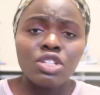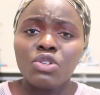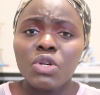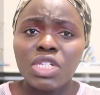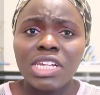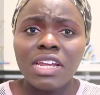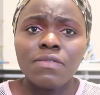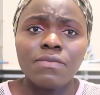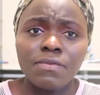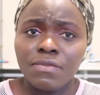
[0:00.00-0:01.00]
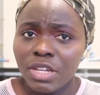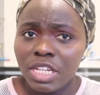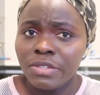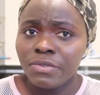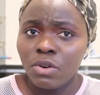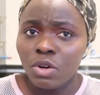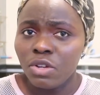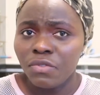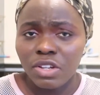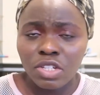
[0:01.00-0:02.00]
Tuition and fees for
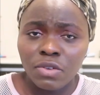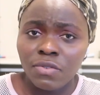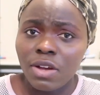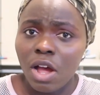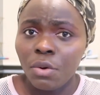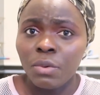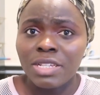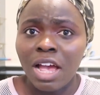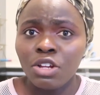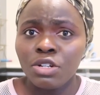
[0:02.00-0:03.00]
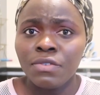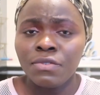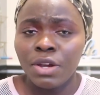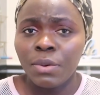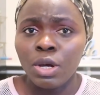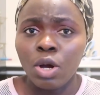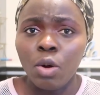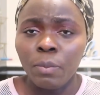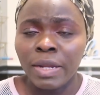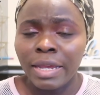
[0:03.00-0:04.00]
University of calgary was actually very
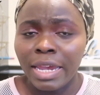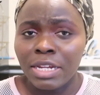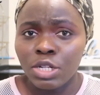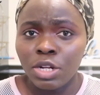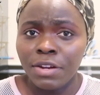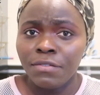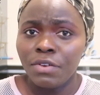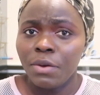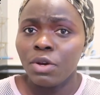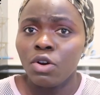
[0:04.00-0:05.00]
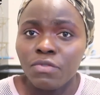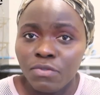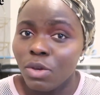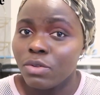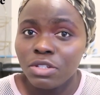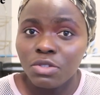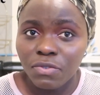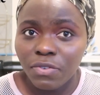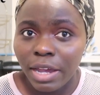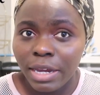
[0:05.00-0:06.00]
complicated and very confusing to
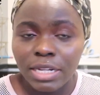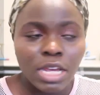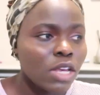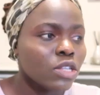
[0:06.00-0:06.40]
find.